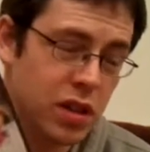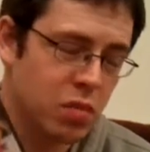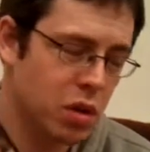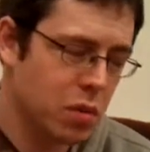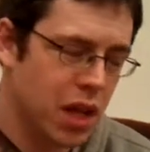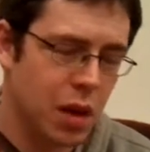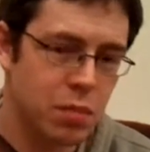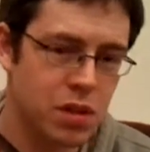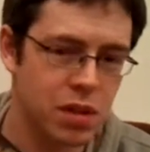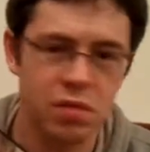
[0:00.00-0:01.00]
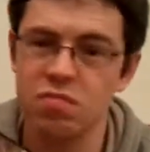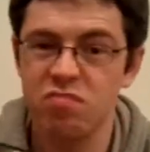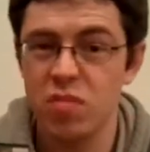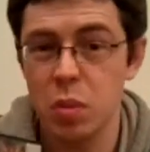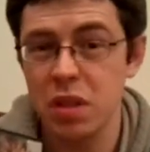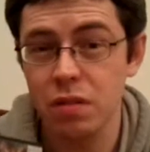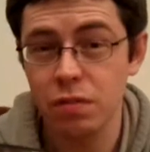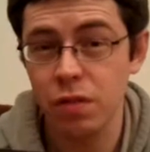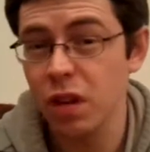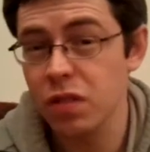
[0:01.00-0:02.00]
they probably came to maybe
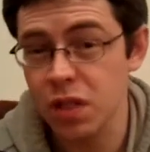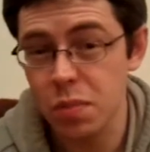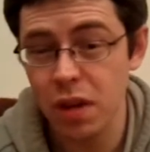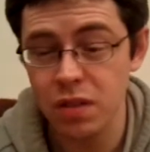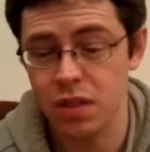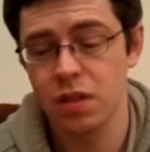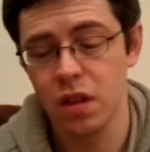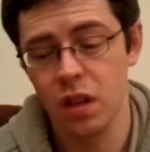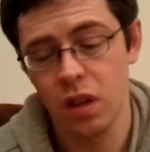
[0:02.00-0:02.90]
£5-6.